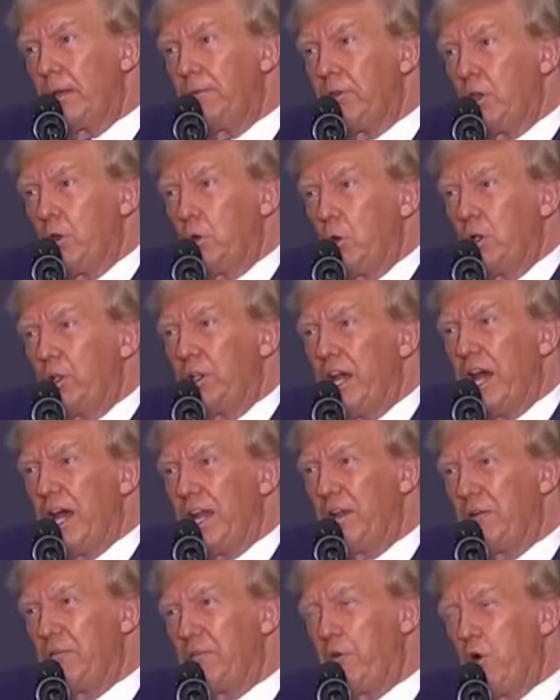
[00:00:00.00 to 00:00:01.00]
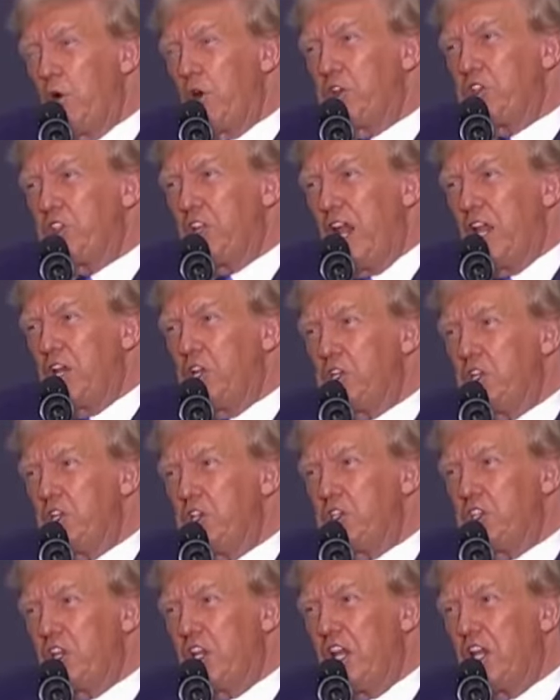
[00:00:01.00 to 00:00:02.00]
If you will not enforce
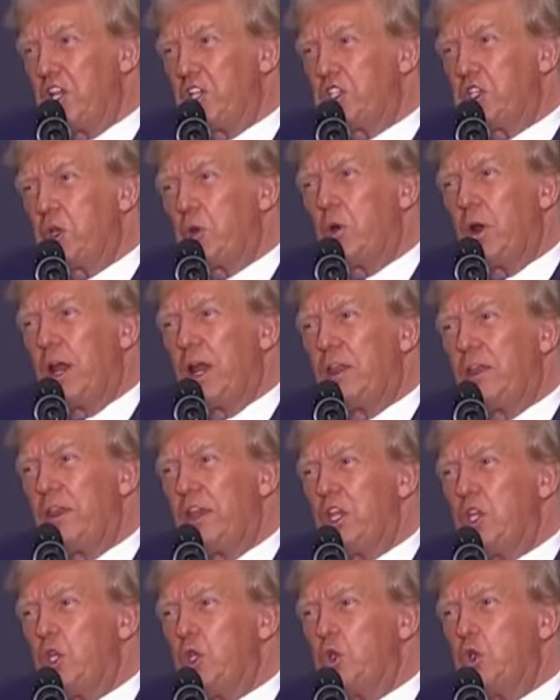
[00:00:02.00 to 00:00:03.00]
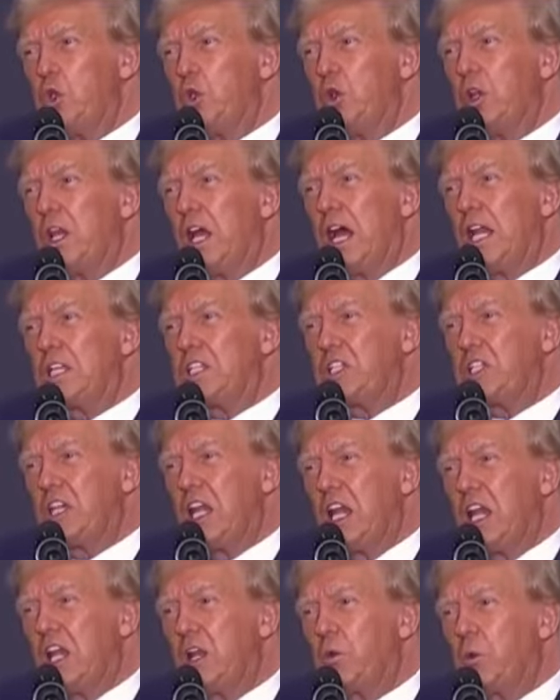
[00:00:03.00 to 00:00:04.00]
sanctions against Iran, then you do not
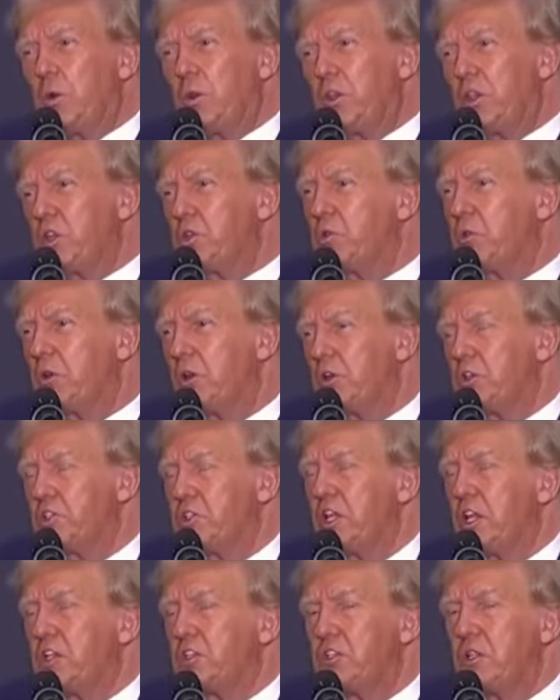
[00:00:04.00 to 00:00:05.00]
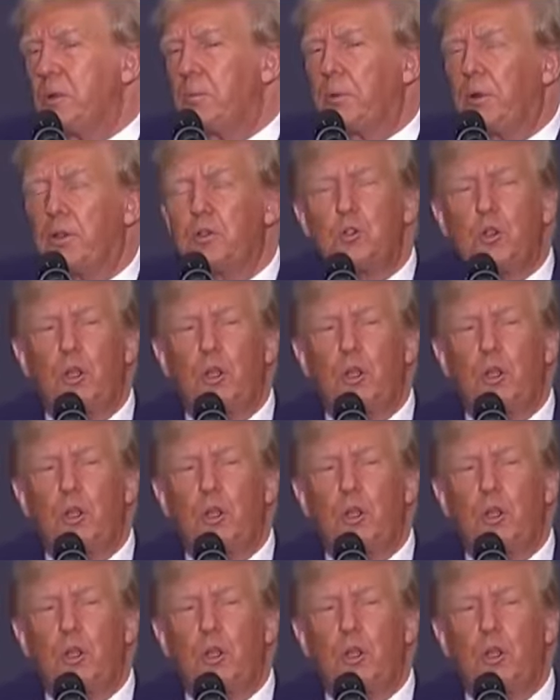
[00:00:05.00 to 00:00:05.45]
stand with Israel. It's that simple.